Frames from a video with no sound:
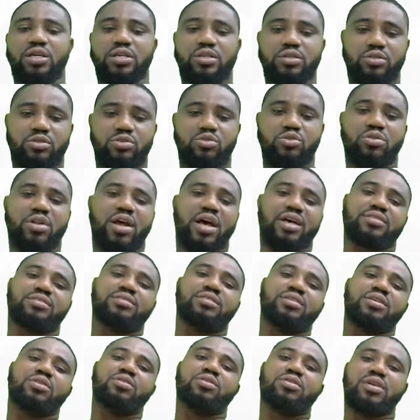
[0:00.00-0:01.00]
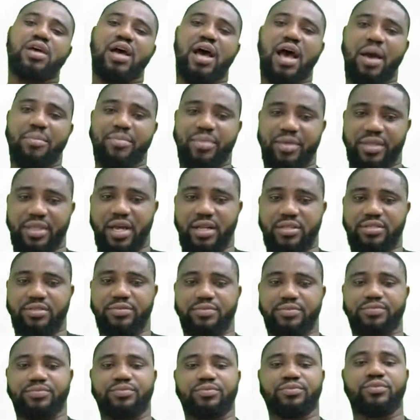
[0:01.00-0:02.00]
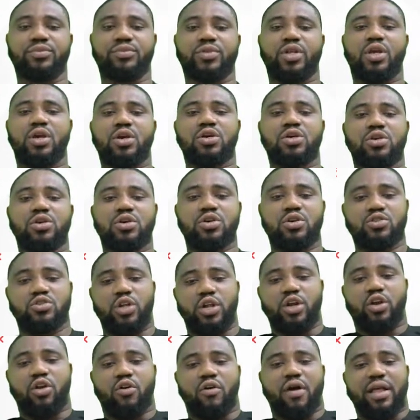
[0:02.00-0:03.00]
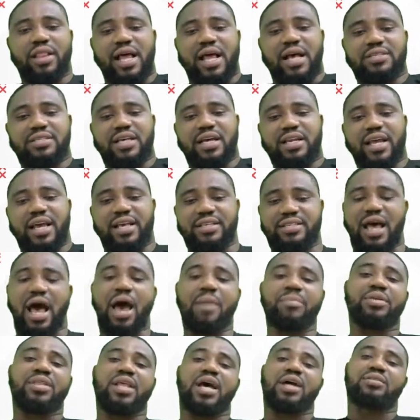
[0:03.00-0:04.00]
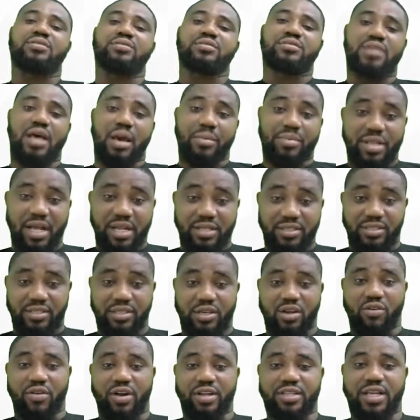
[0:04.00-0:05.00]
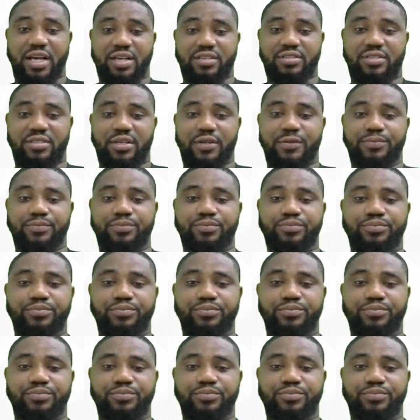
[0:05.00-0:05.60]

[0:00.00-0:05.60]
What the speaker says: is known as the habitat. So the correct answer there is habitat. Habitat is the correct answer.